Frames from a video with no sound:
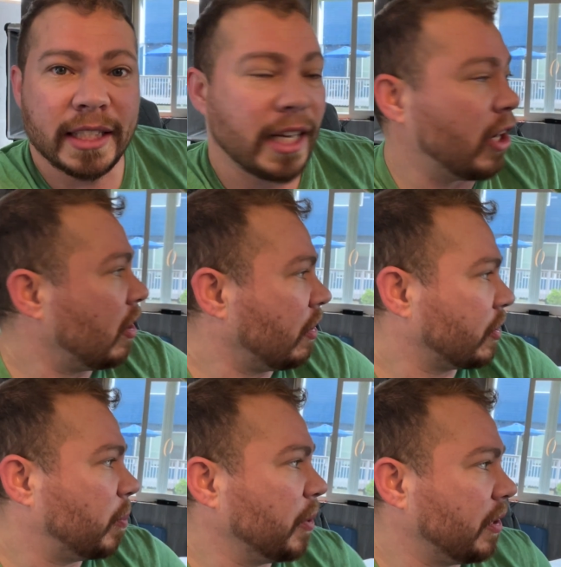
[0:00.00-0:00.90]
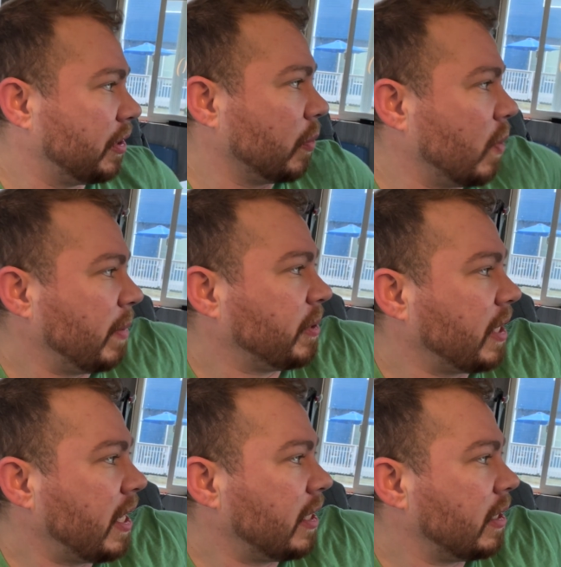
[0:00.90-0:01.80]
I'll also put the
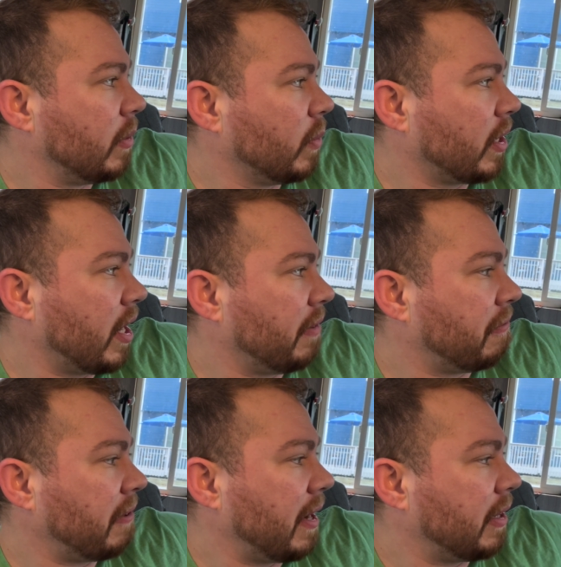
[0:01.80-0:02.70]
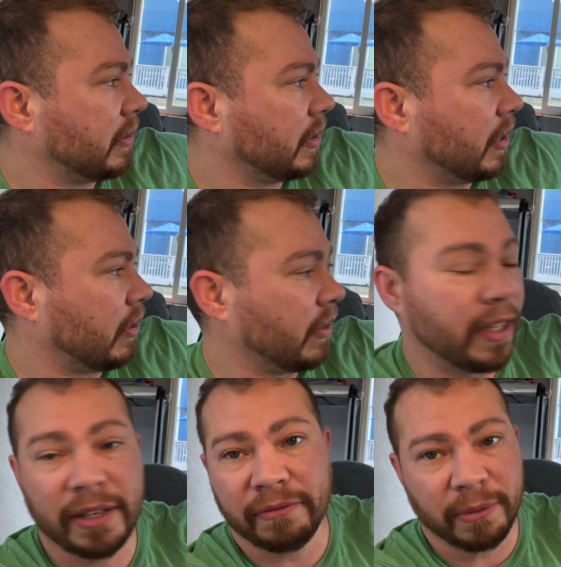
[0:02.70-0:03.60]
website where I found all that
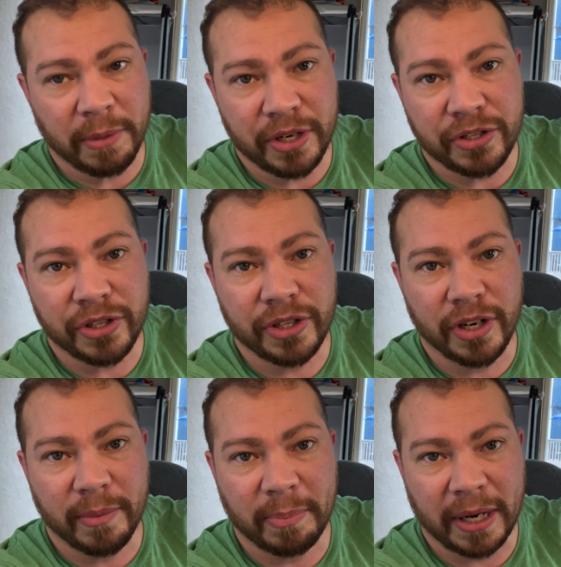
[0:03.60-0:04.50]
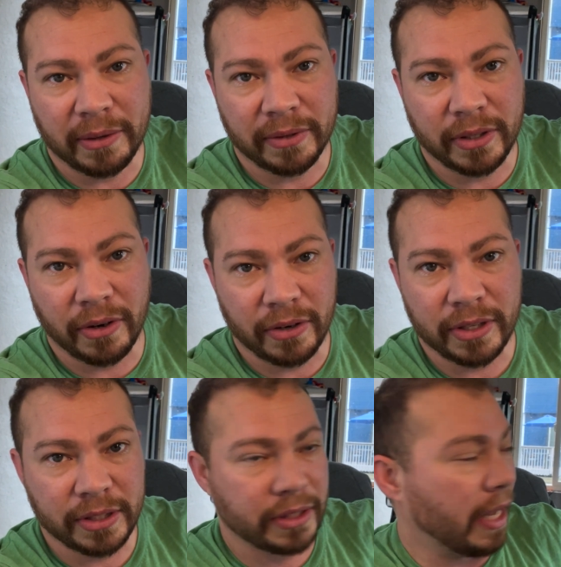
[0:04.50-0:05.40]
information about the
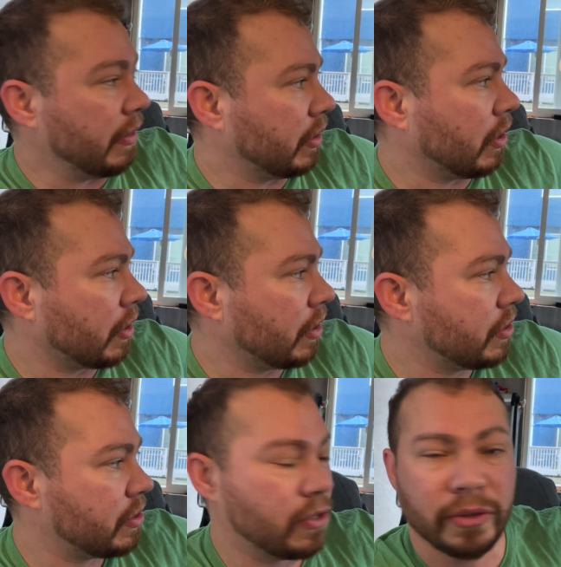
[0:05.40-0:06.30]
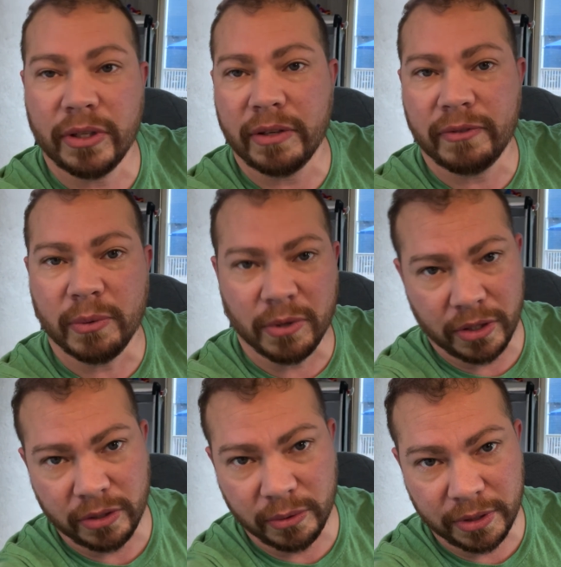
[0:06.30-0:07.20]
artist and the cards, so that if you want to
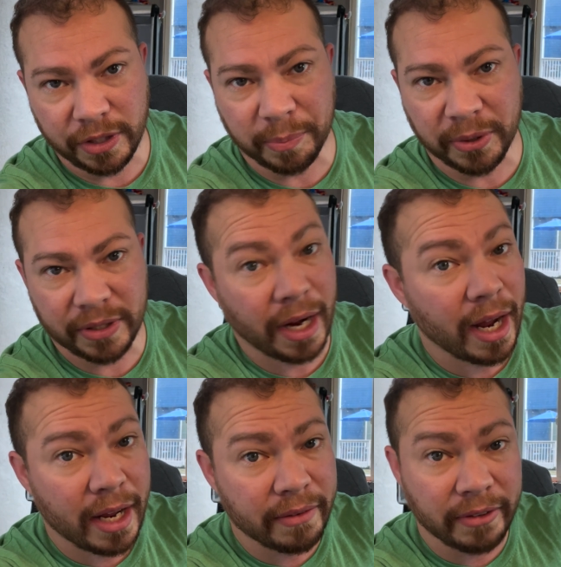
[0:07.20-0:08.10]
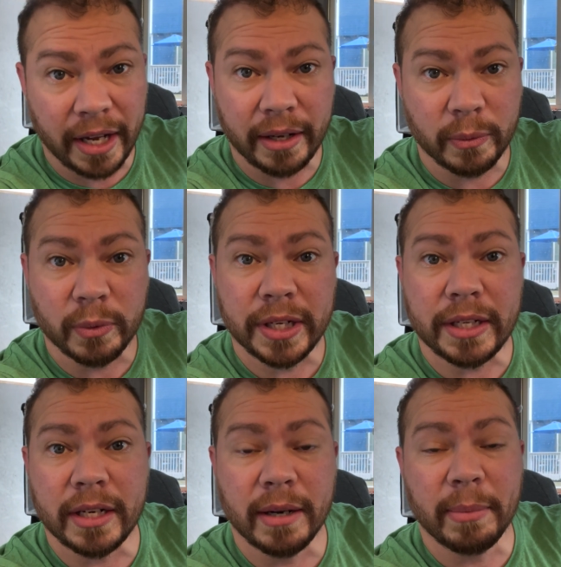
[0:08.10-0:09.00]
do a deeper dive and
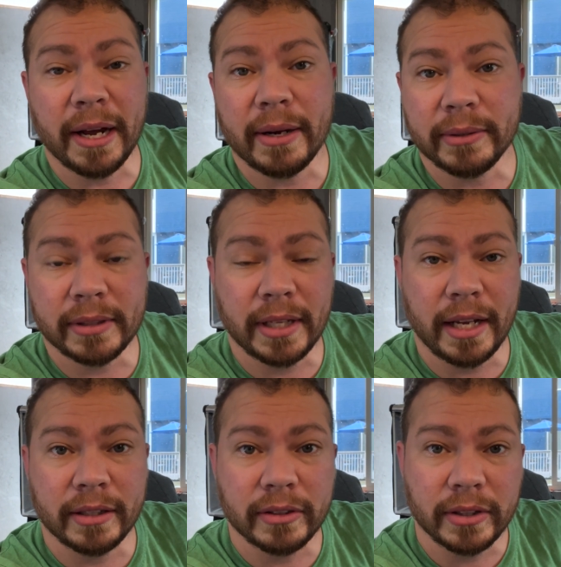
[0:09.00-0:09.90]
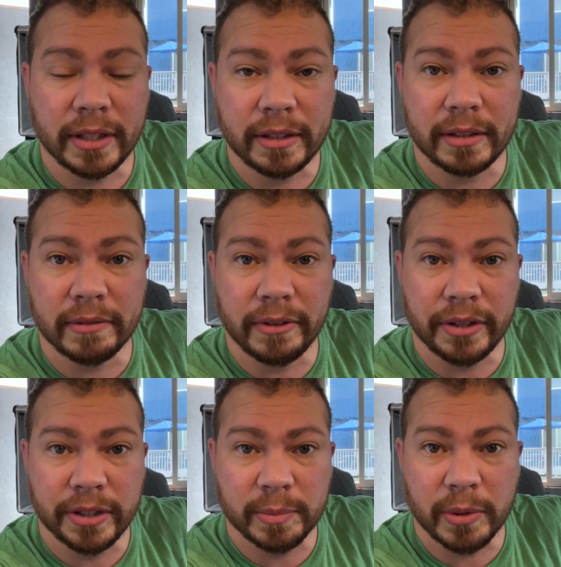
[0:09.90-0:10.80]
read about and look at the
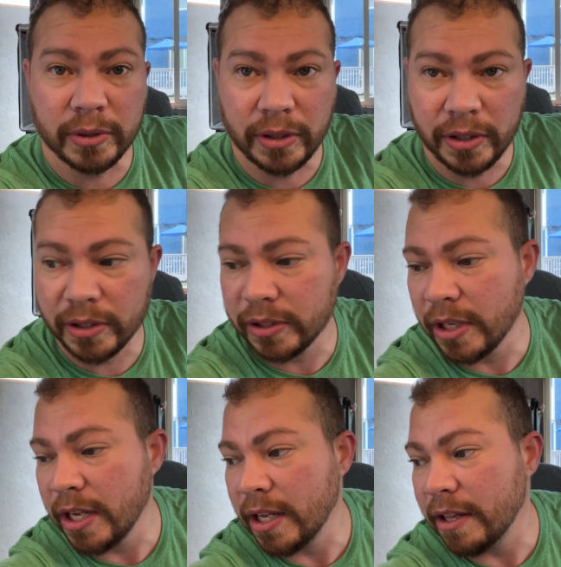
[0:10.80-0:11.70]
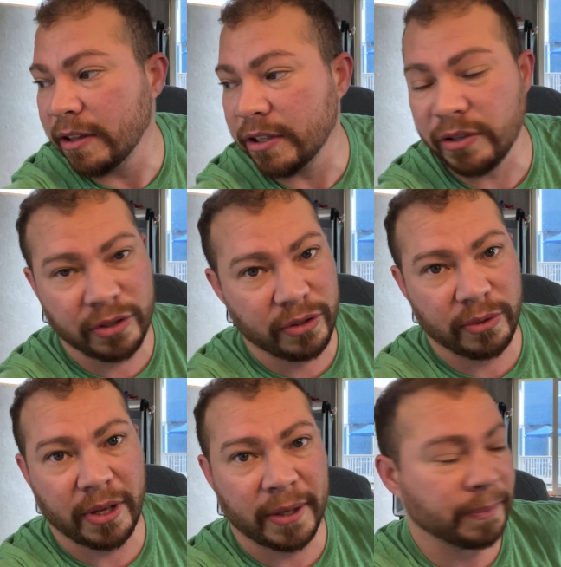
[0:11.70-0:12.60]
various postcards, then you can do
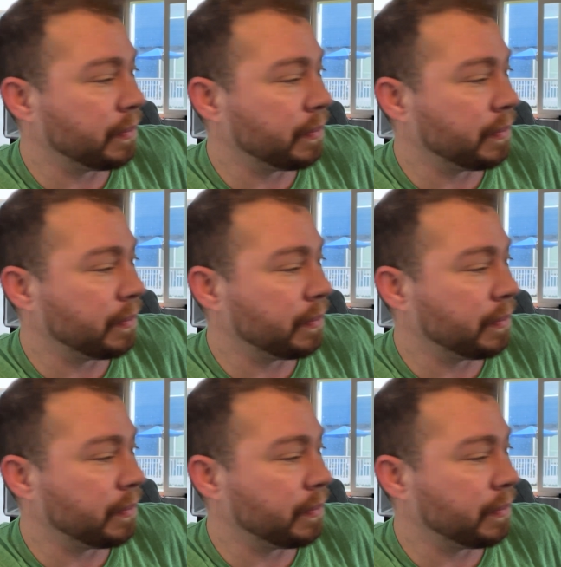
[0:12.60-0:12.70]
that.